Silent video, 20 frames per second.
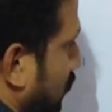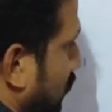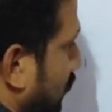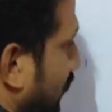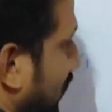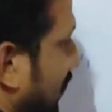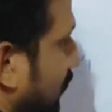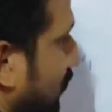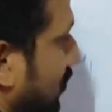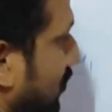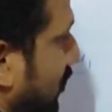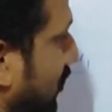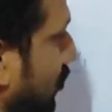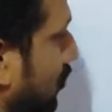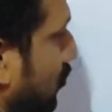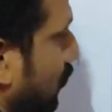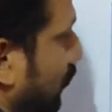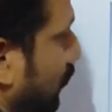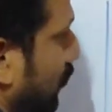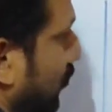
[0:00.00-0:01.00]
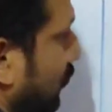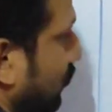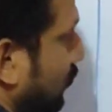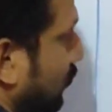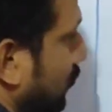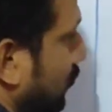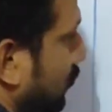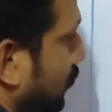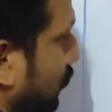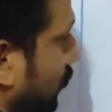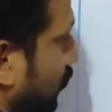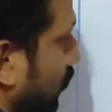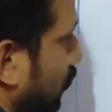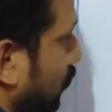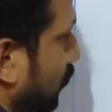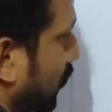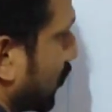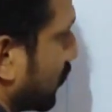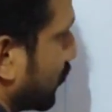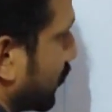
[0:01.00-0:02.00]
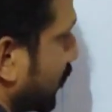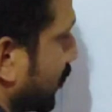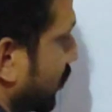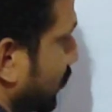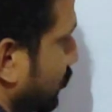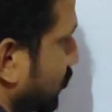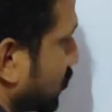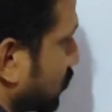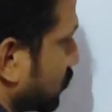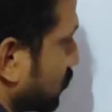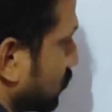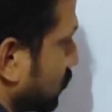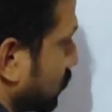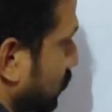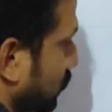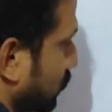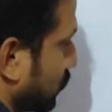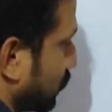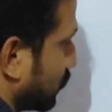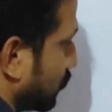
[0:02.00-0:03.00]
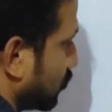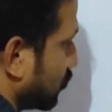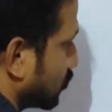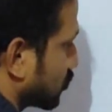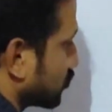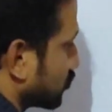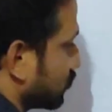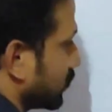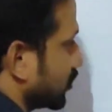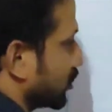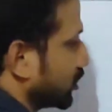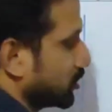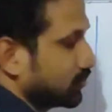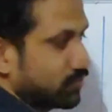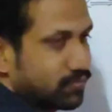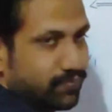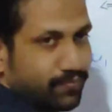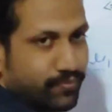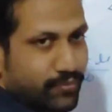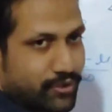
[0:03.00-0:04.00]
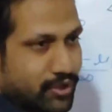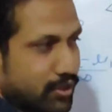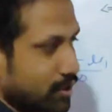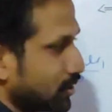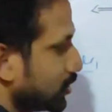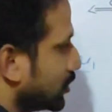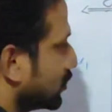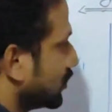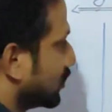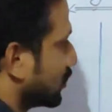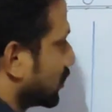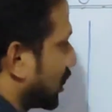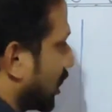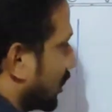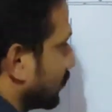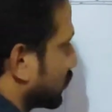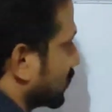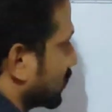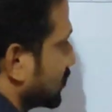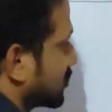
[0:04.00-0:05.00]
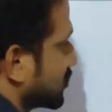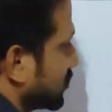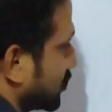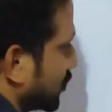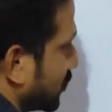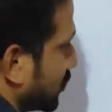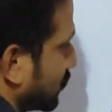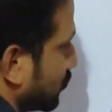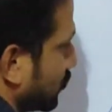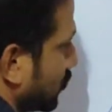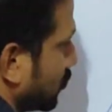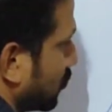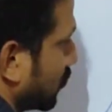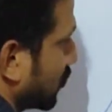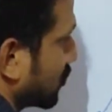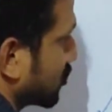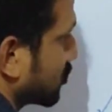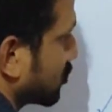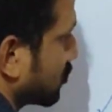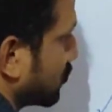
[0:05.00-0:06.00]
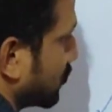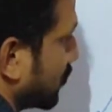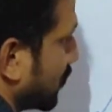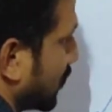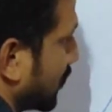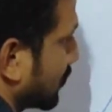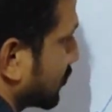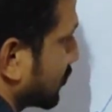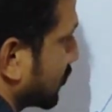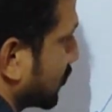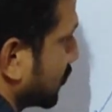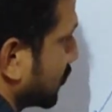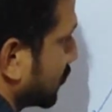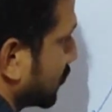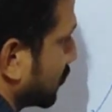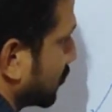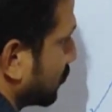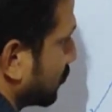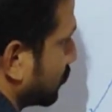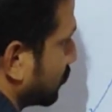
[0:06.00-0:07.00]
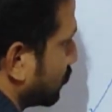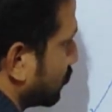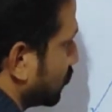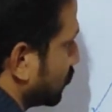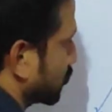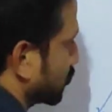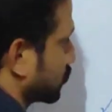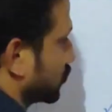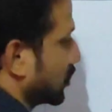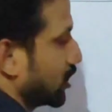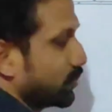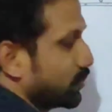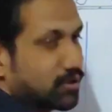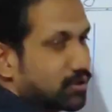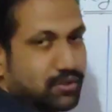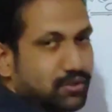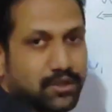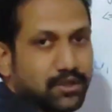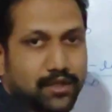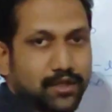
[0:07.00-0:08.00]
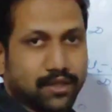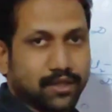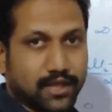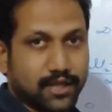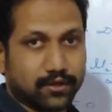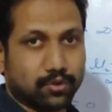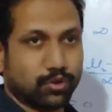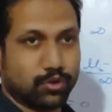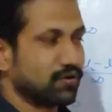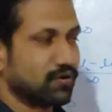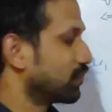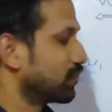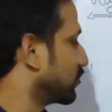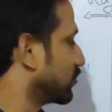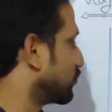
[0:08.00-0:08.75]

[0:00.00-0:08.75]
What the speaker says: whenever they go from mu1 medium to mu2 medium, here I am considering mu1 should be less than mu2. They are going